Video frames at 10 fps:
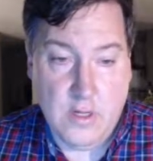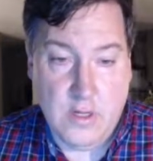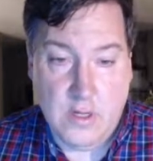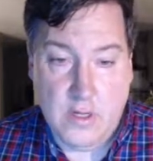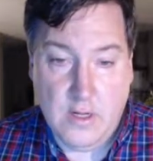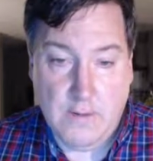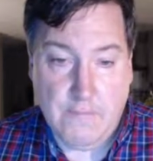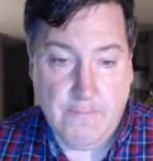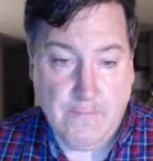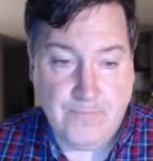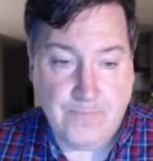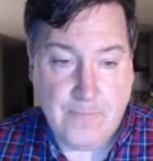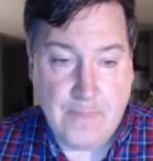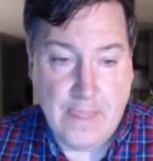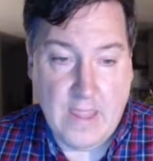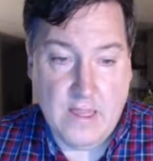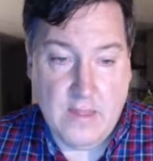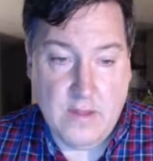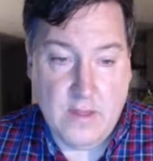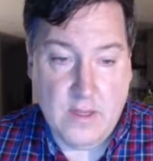
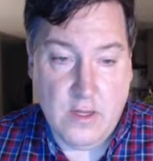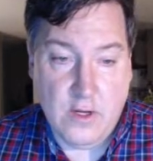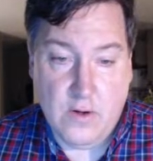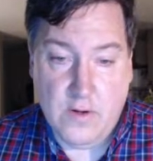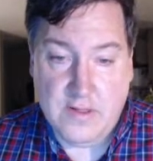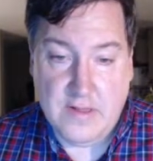you know, it's